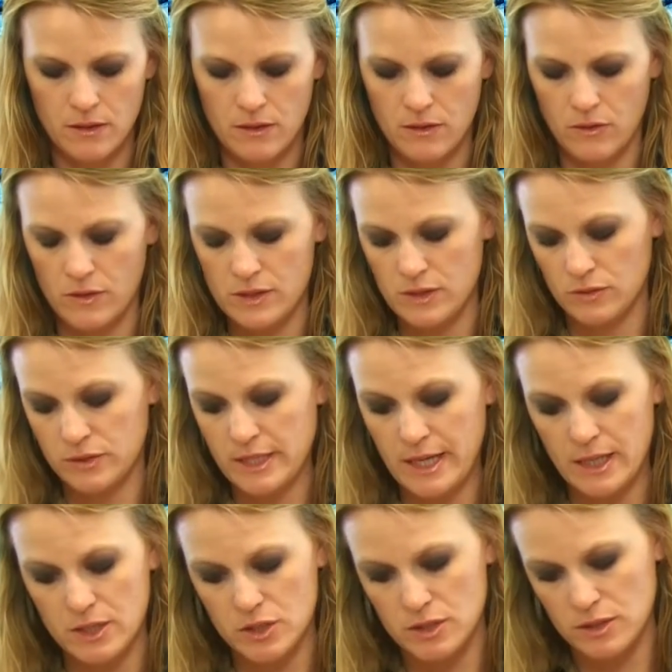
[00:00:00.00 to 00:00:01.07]
This will
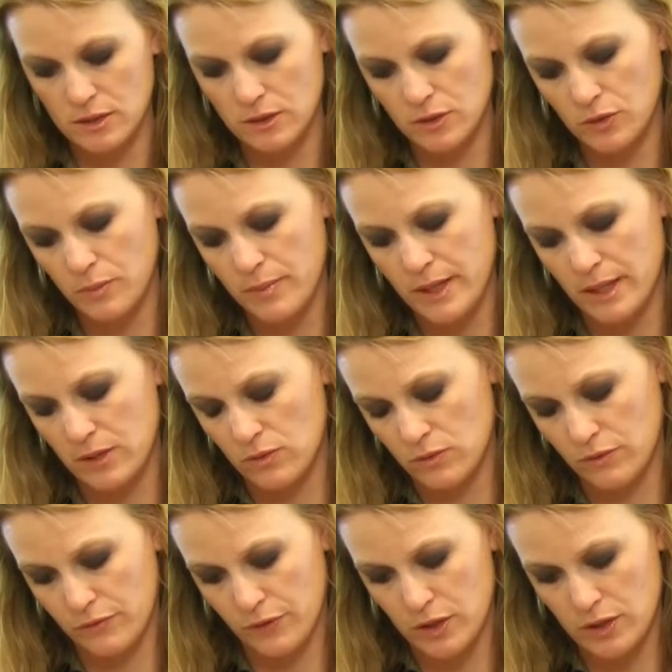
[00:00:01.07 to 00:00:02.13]
take just a little bit in
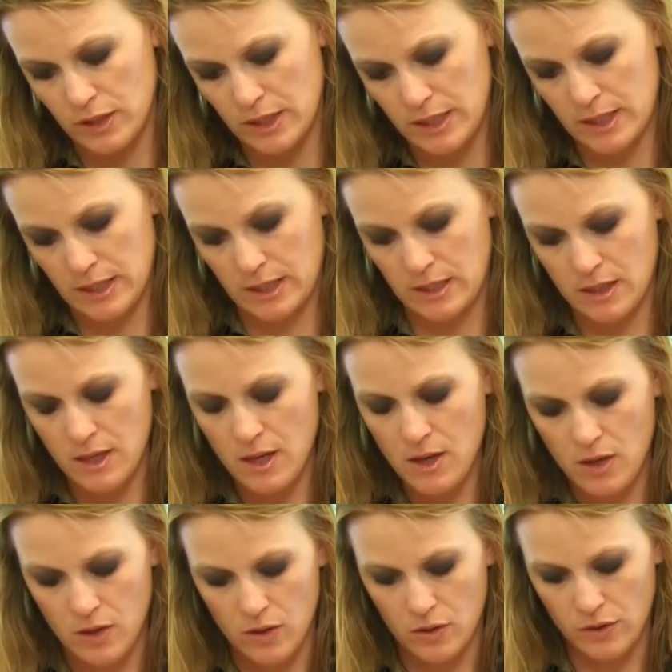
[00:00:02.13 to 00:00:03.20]
order for you to get
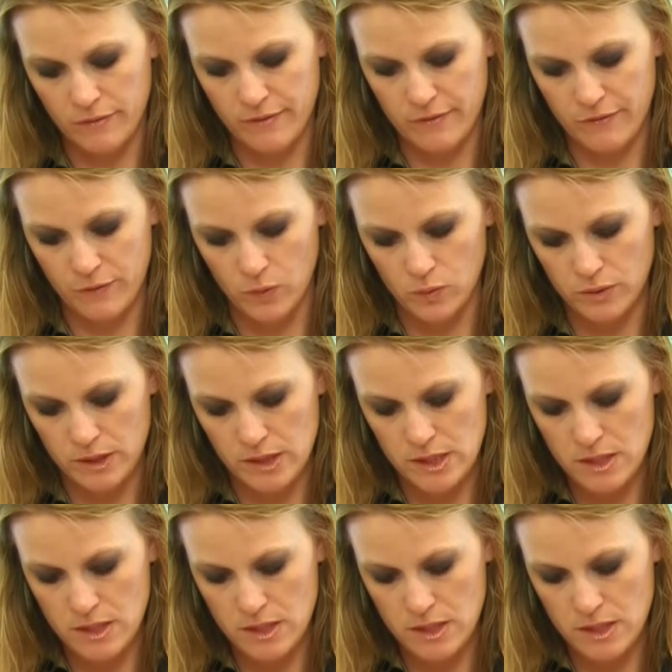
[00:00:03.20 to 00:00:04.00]
all of it folded.